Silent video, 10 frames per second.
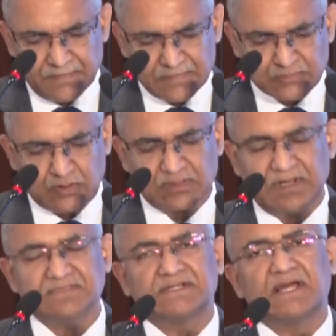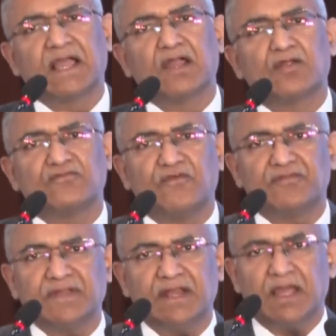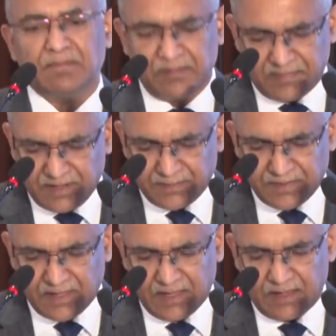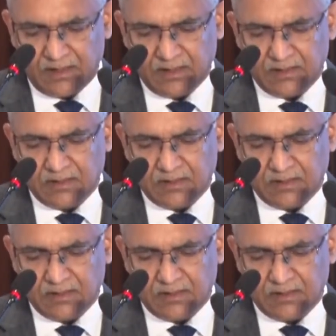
so there is a target of 15 MMTPA